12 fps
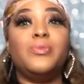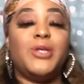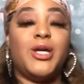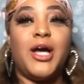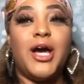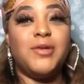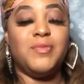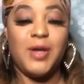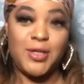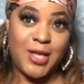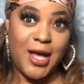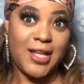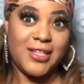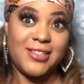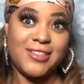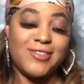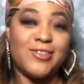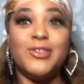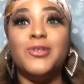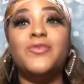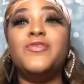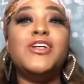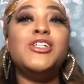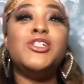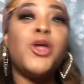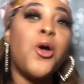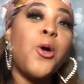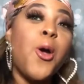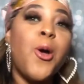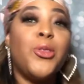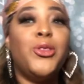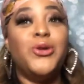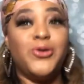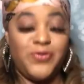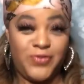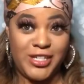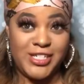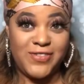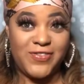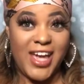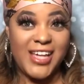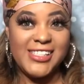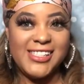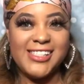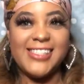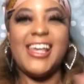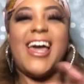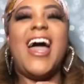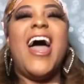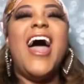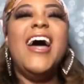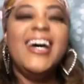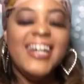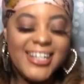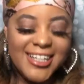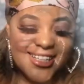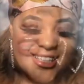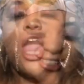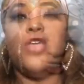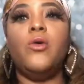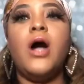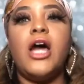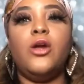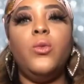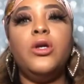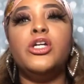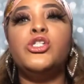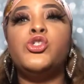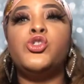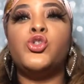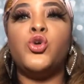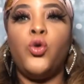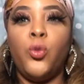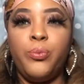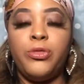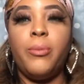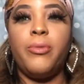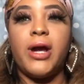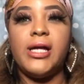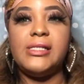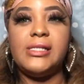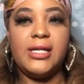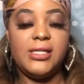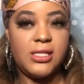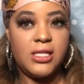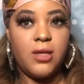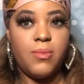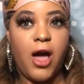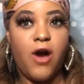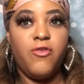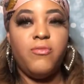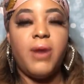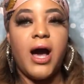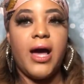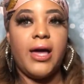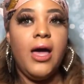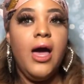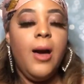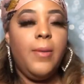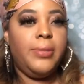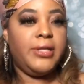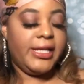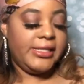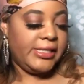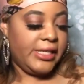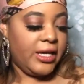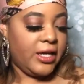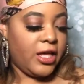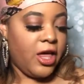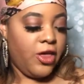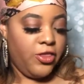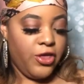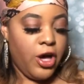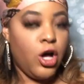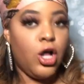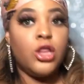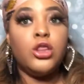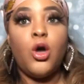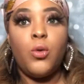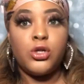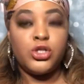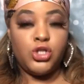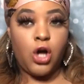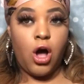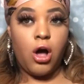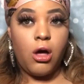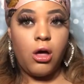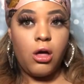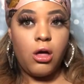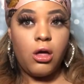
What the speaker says: they kind of make that little fish face. And you kind of want to scoop the breast into the mouth by placing the lower jaw.